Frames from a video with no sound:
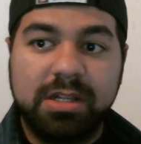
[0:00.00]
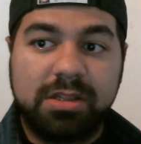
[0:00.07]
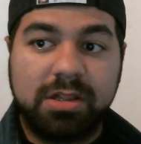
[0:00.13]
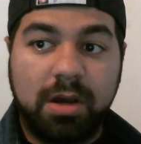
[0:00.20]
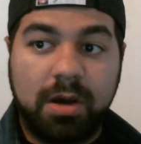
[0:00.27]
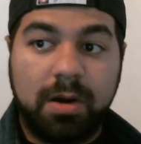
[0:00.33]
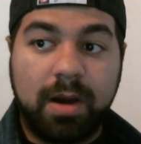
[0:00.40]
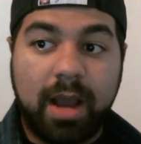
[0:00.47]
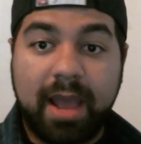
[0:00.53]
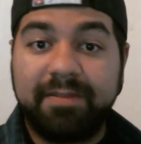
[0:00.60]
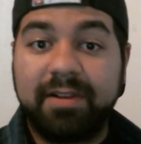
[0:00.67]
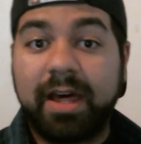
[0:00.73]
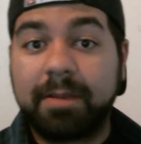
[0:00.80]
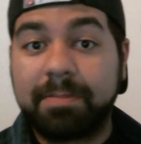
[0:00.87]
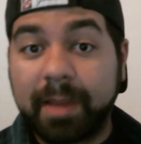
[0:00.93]
So I have a
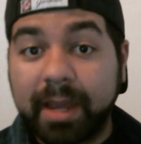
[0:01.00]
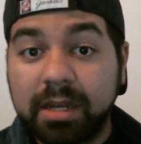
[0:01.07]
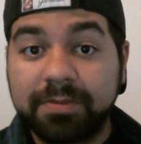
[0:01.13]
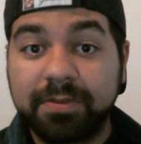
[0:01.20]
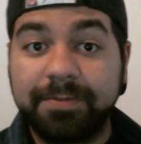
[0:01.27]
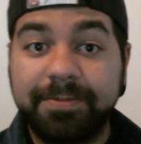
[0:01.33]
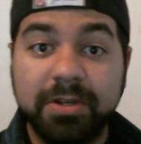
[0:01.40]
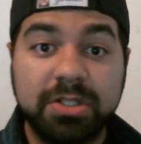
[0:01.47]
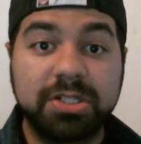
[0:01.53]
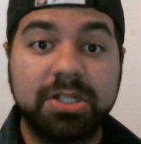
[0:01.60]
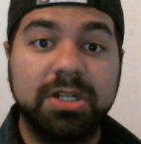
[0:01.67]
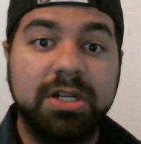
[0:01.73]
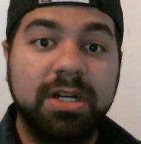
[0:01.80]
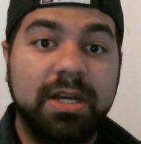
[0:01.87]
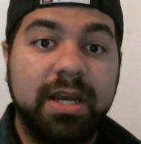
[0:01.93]
lot of plans for the
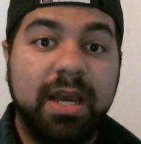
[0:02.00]
future.